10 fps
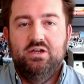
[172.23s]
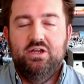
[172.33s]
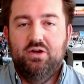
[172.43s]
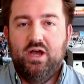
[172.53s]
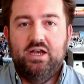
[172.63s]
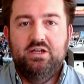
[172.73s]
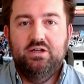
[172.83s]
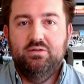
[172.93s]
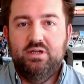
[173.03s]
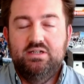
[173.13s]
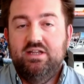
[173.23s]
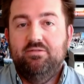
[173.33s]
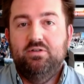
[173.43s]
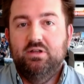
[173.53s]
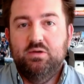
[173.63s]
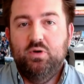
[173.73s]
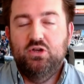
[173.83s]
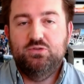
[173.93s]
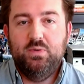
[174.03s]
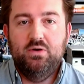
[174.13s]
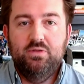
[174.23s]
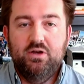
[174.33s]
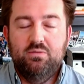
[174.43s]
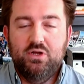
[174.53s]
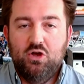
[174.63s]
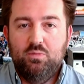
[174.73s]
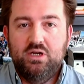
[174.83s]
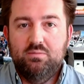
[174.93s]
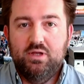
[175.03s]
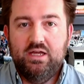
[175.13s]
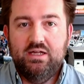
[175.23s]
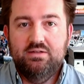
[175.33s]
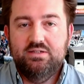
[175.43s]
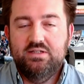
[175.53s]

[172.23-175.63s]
you know, had to indefinitely postpone their reopening plans.